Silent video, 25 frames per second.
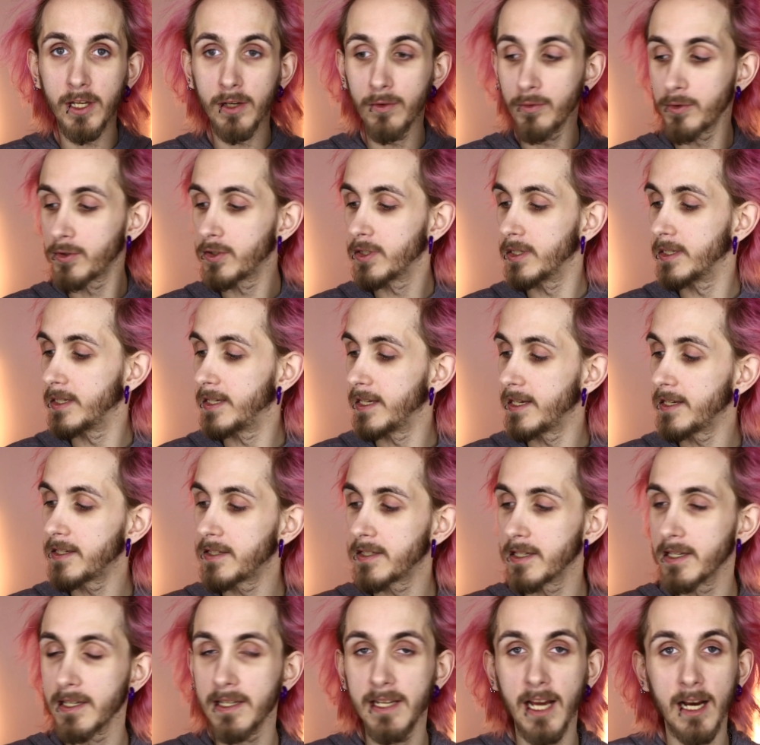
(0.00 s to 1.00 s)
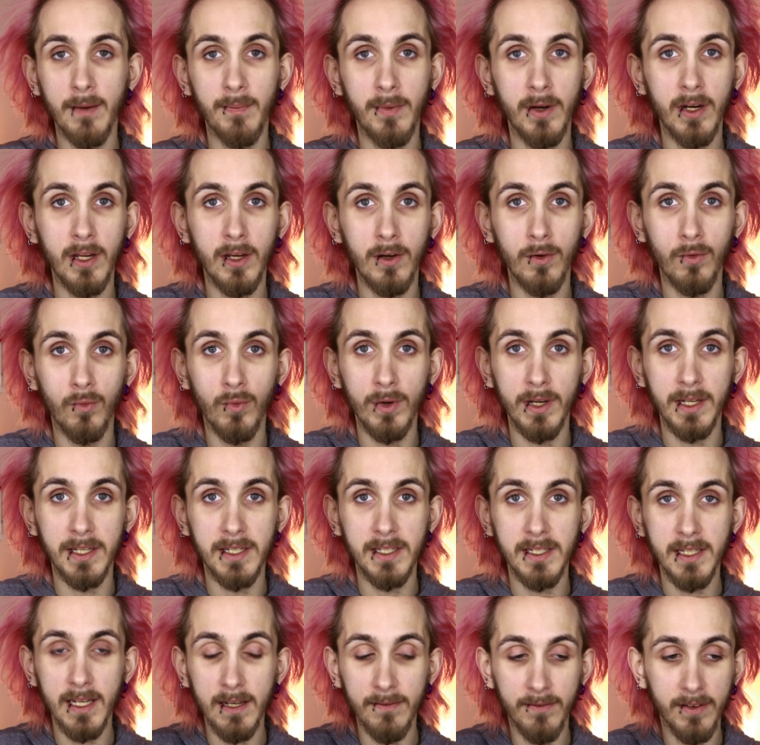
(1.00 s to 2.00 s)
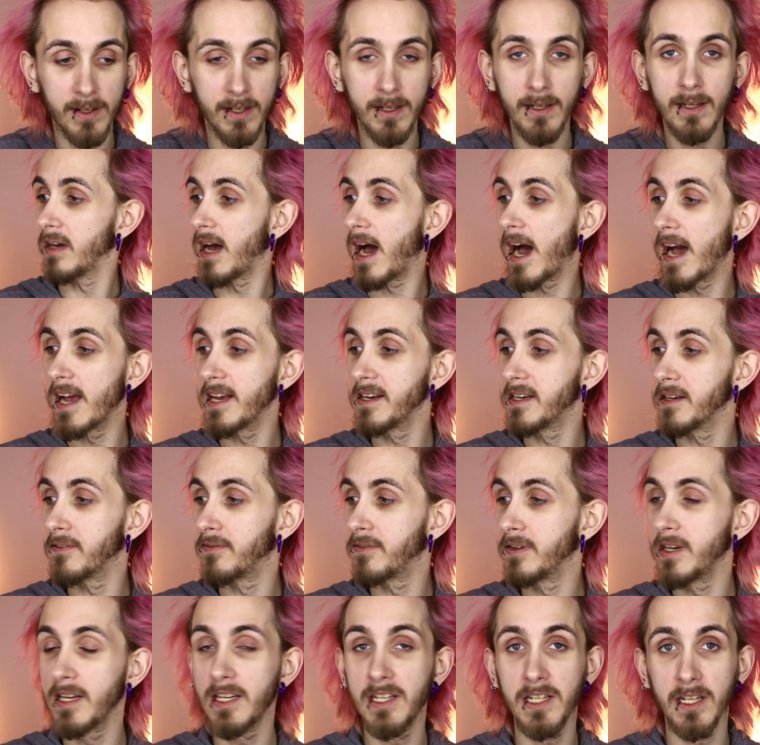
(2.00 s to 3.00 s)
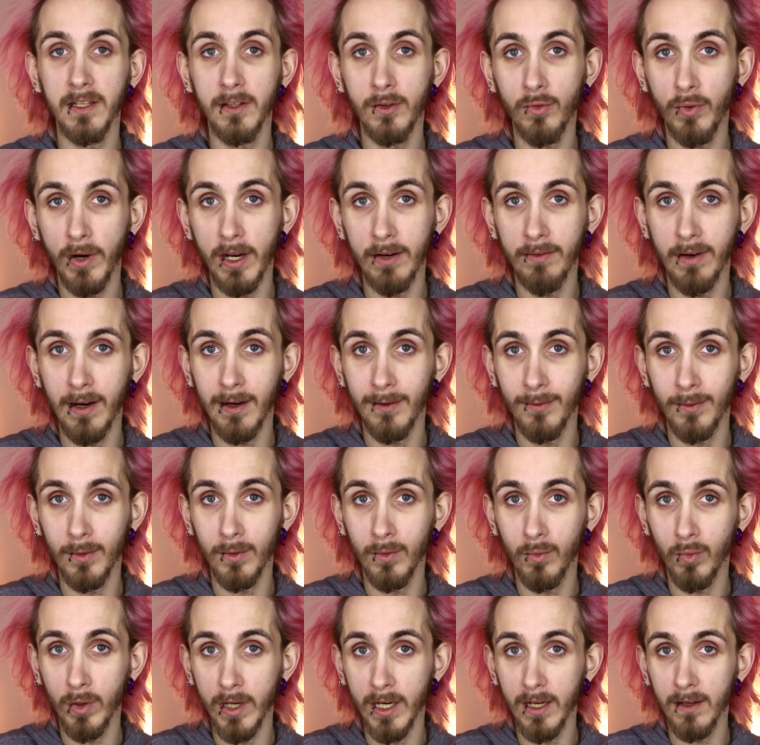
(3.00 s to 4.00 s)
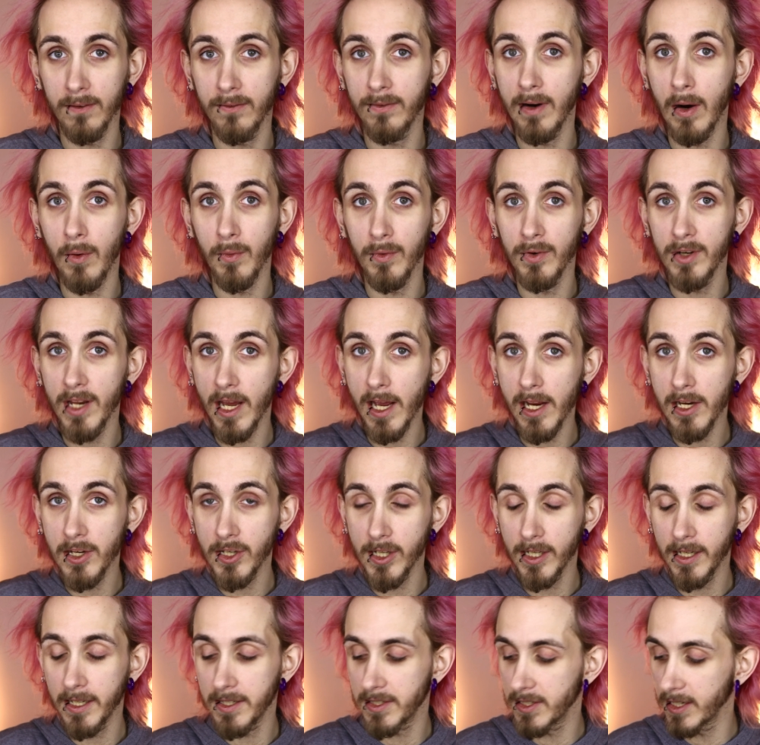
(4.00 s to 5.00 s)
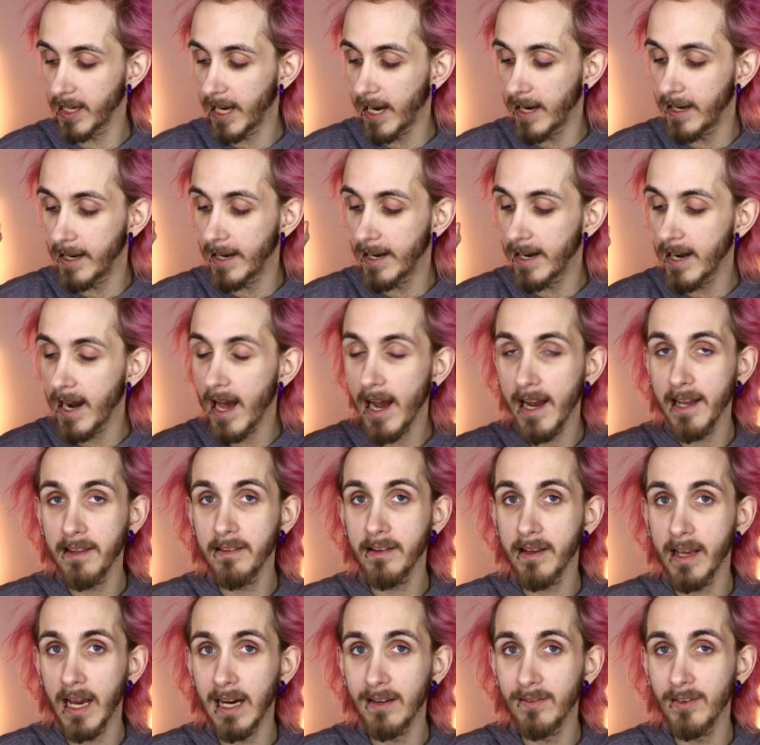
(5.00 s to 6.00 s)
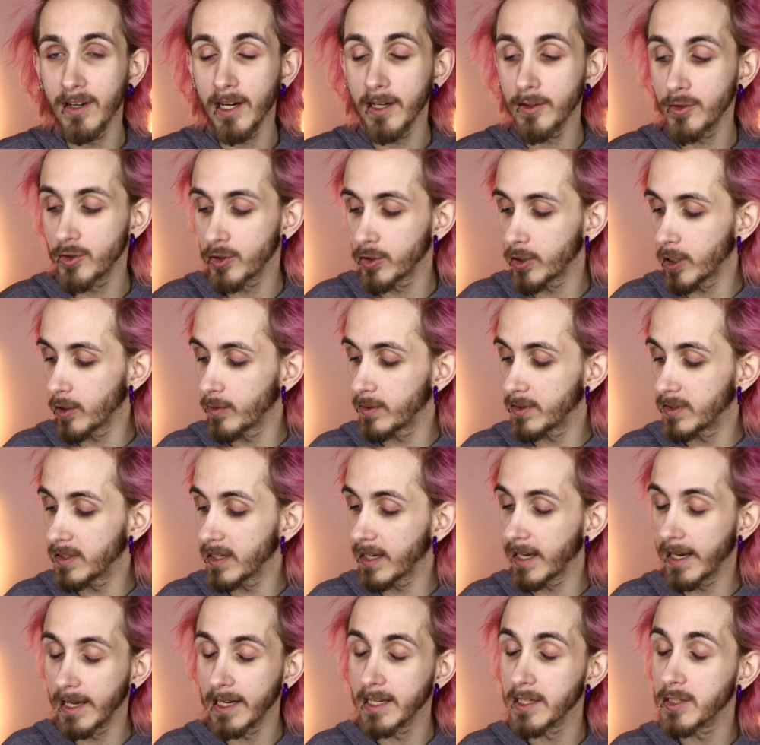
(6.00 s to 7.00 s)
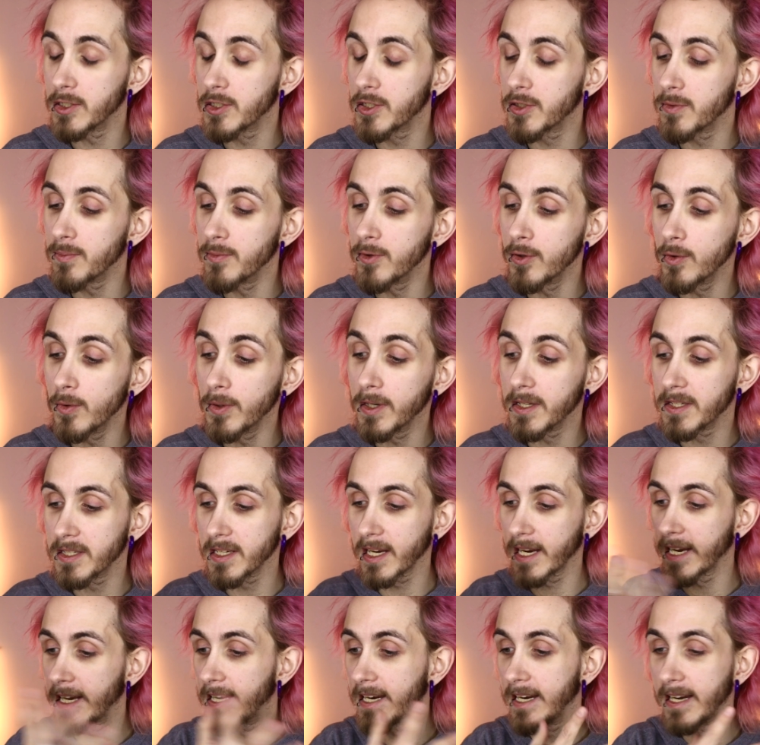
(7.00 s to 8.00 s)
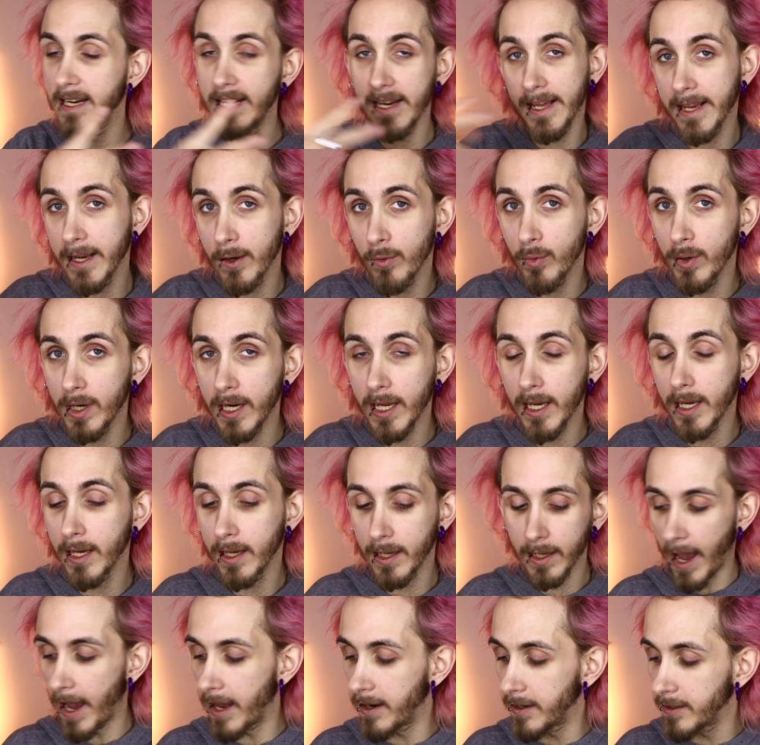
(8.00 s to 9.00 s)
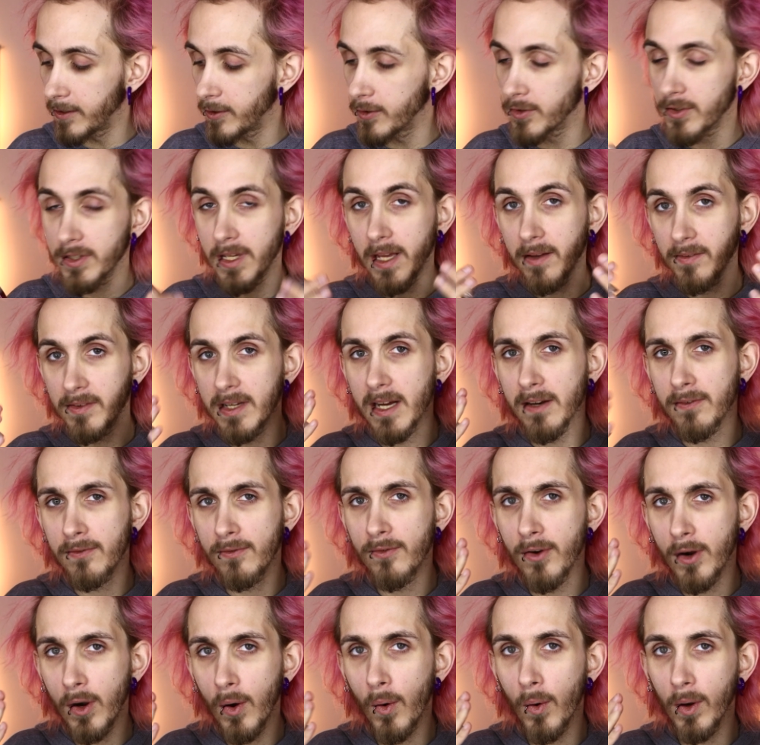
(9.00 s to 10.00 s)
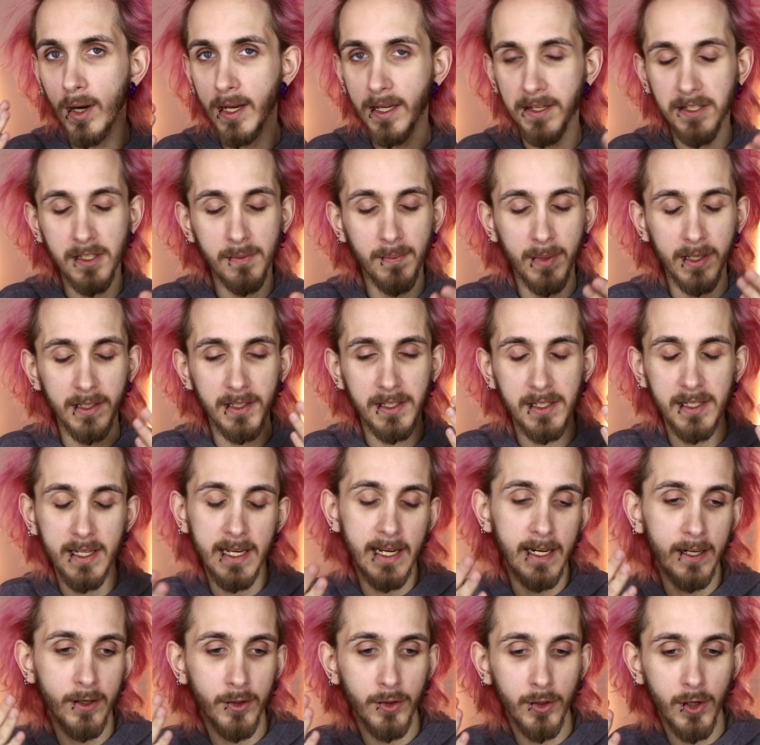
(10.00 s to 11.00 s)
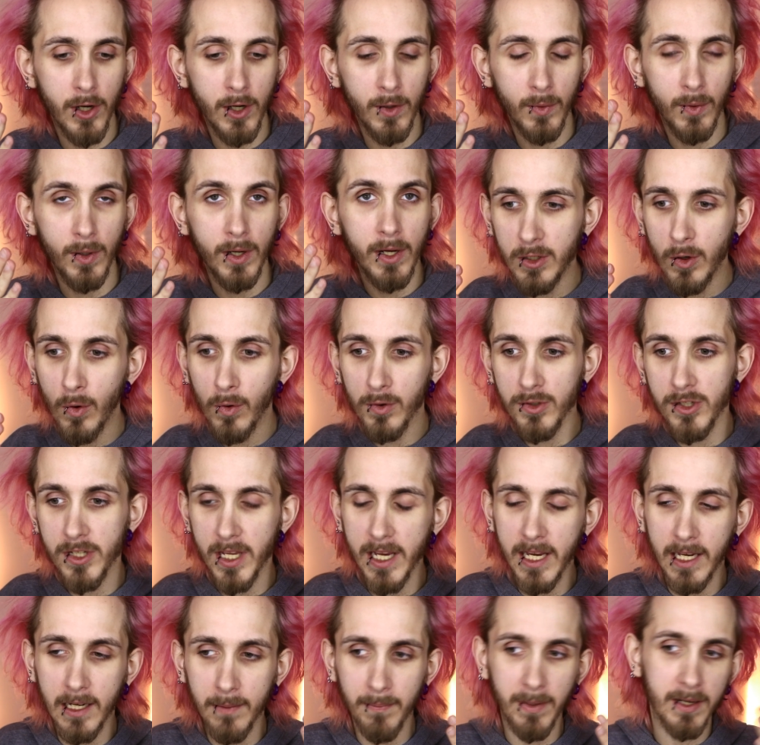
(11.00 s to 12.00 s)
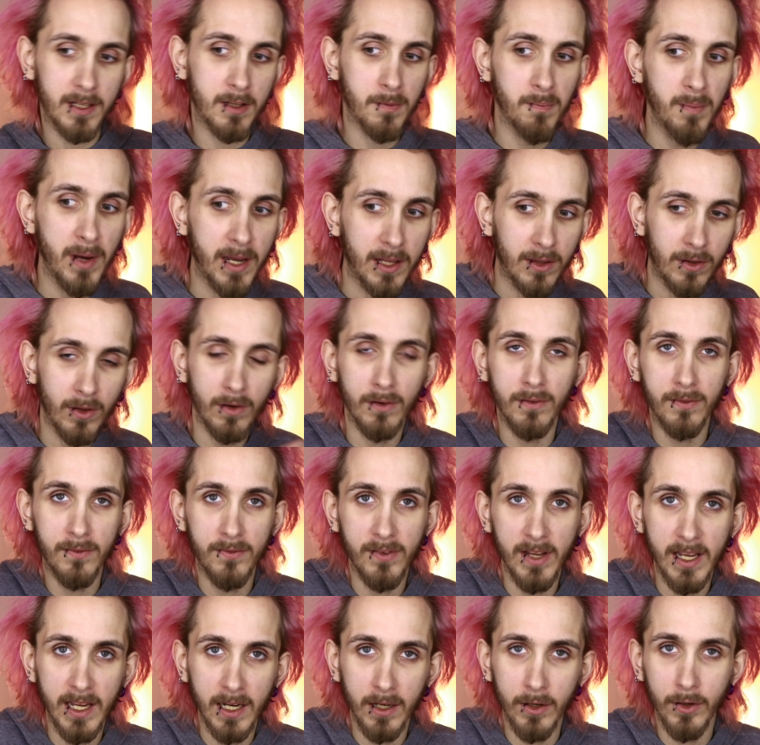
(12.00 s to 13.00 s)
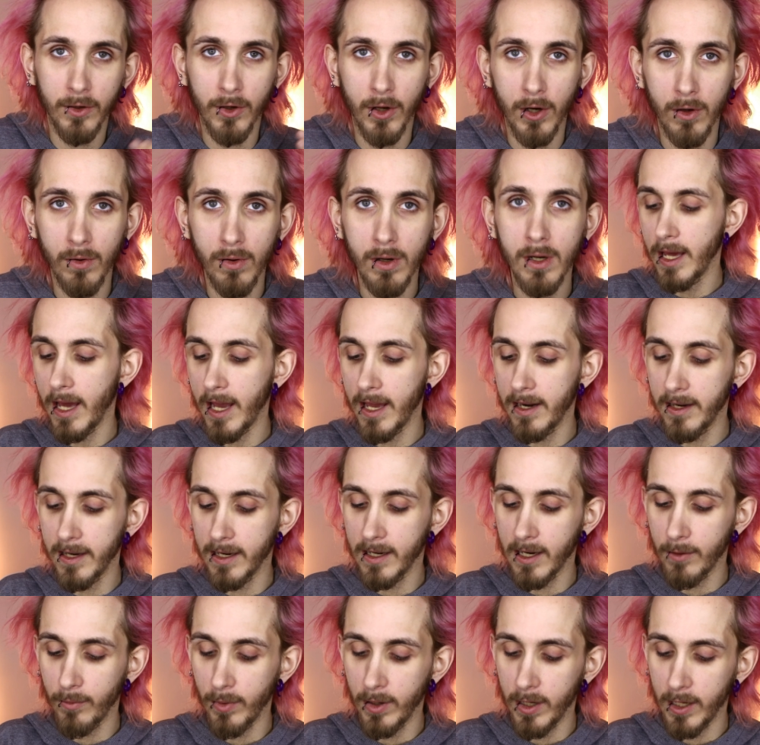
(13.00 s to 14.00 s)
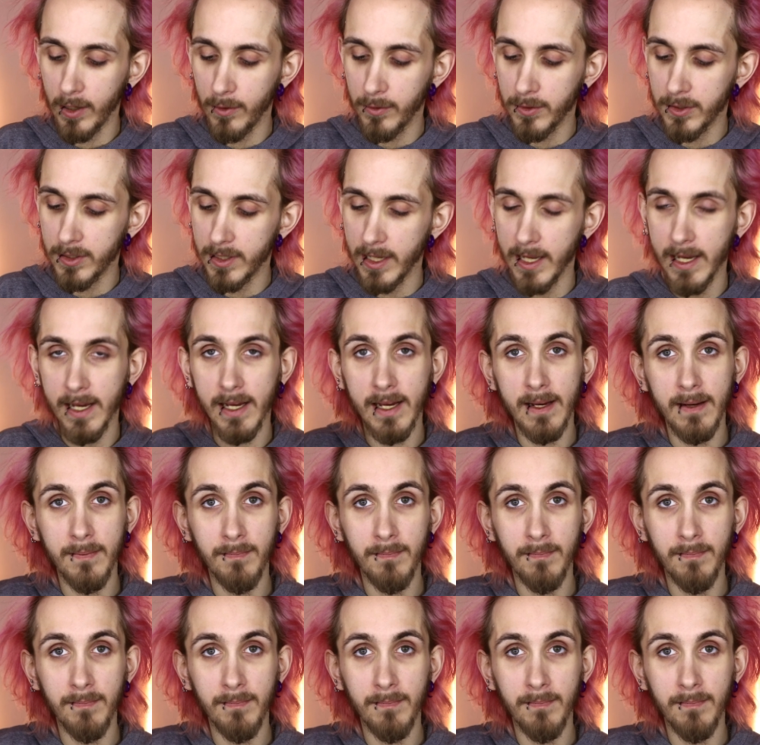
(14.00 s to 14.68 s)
use this W7 high definition 12-hour wear foundation. It's really light coverage, you know, it's really smooth, it's really liquidy, and you just give that flawless but still, you know, your skin but better feel, you know. And then I will use the